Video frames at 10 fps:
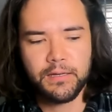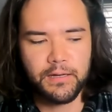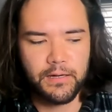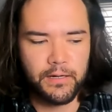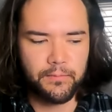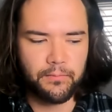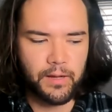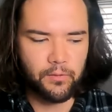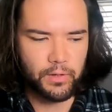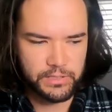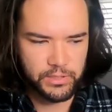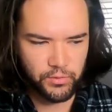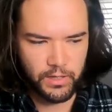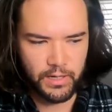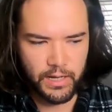Um, I went to
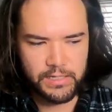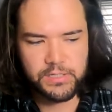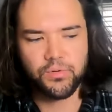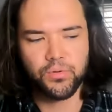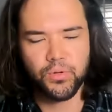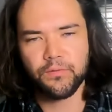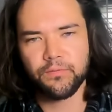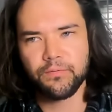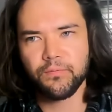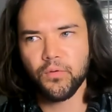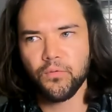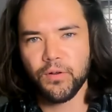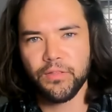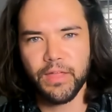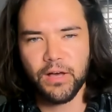a high school of over a
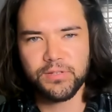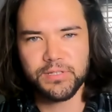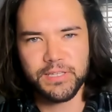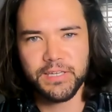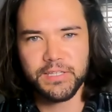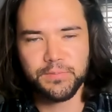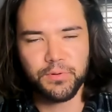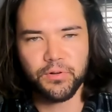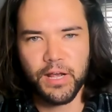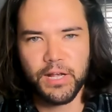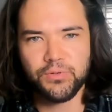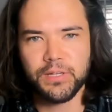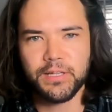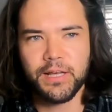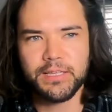thousand kids per
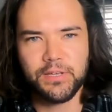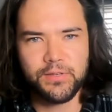graduating class.